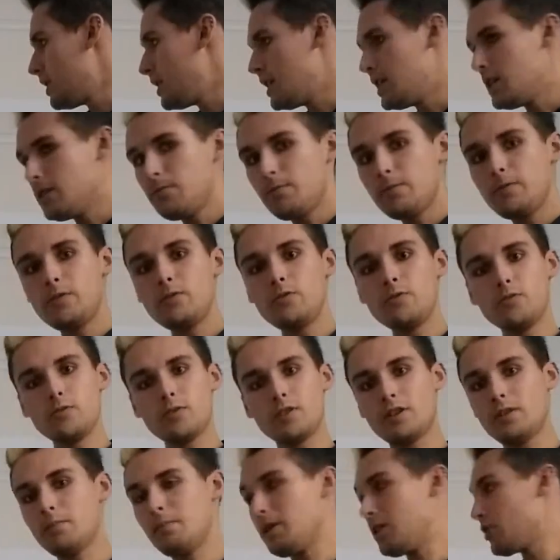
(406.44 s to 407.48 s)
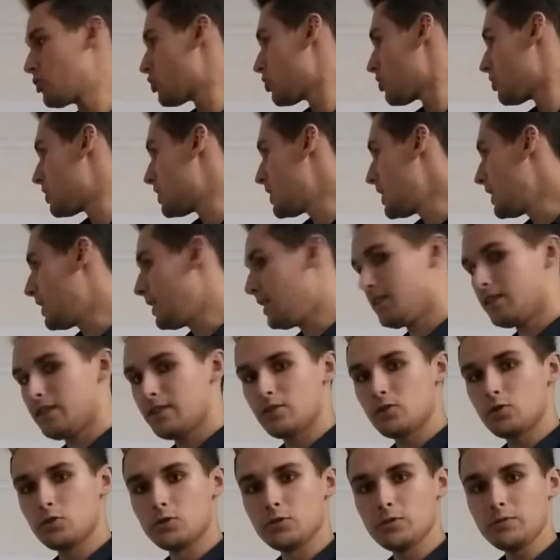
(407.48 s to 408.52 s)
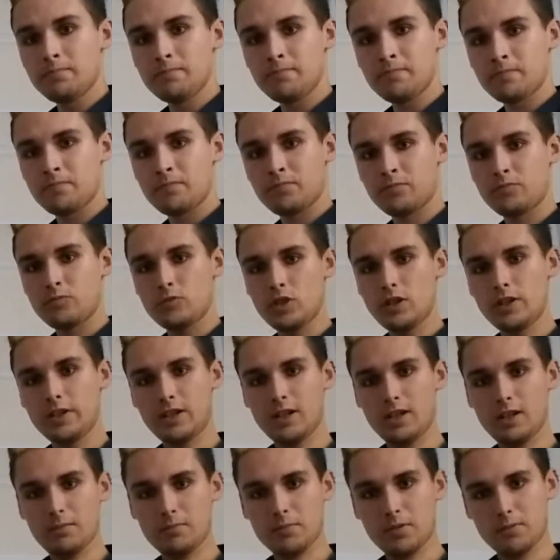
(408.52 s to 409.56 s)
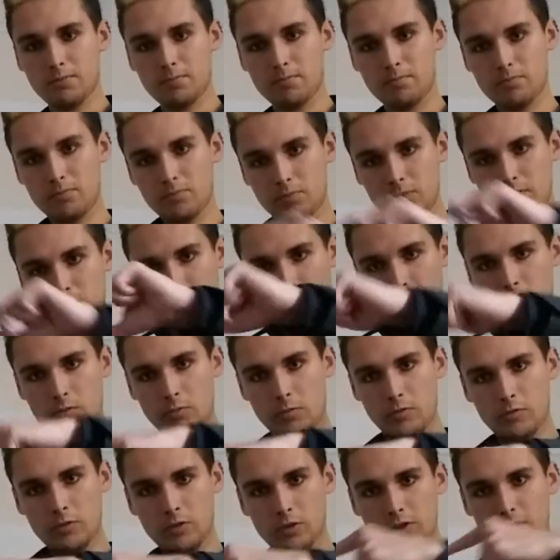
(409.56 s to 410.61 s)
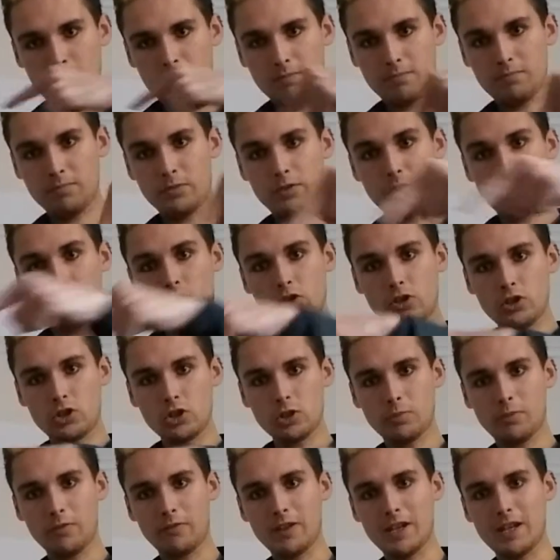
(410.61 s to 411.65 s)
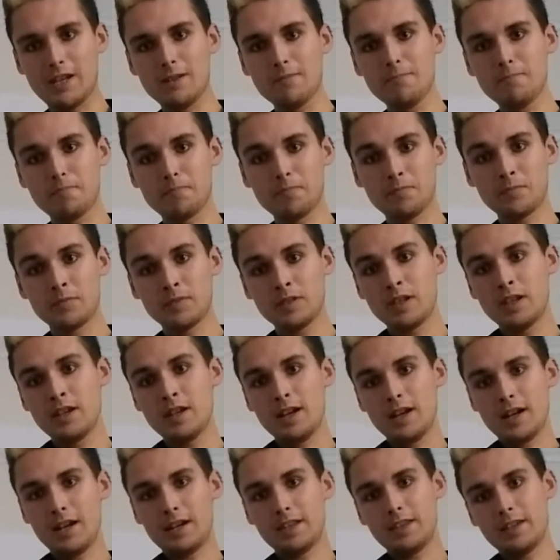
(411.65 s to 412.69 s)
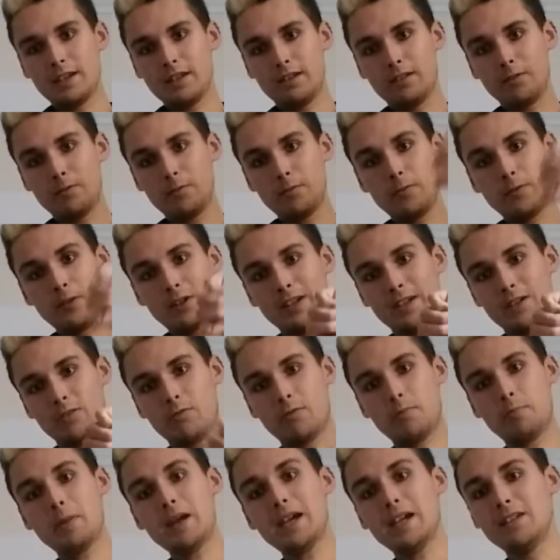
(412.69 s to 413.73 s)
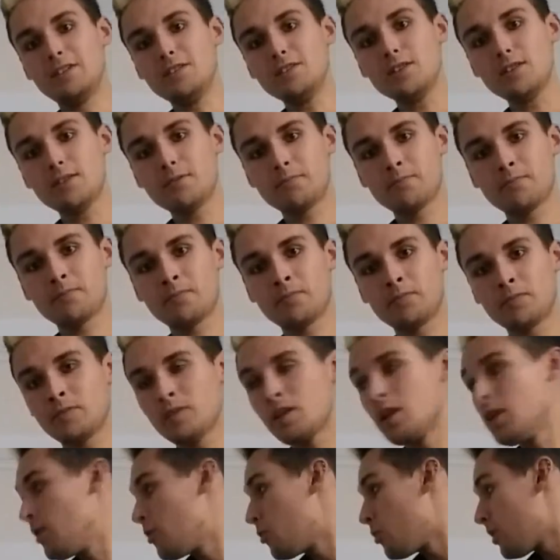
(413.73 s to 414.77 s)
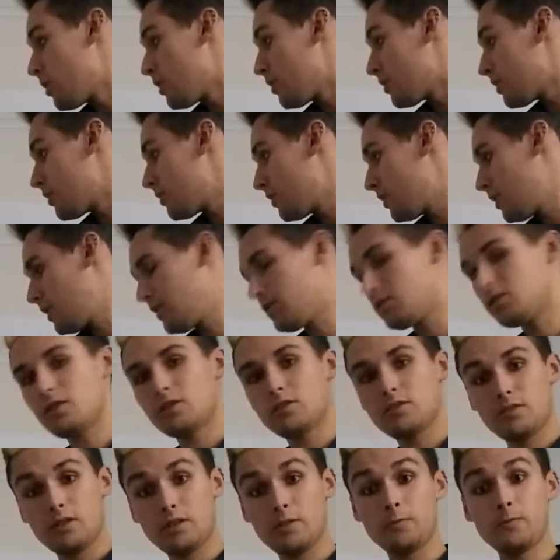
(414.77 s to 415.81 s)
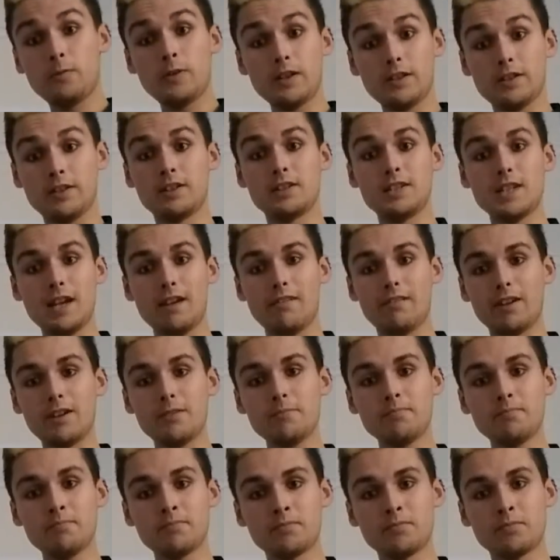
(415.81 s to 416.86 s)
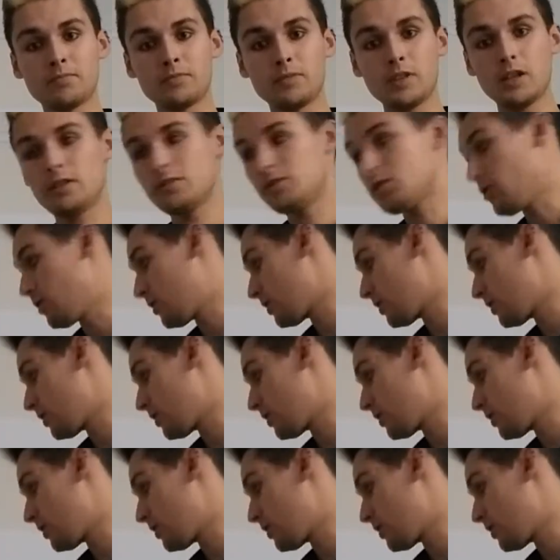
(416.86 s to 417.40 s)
If you imagine taking this horn, turning it up, so we've got the top of it here, and then filling it with paint, well, it's got a finite area, it's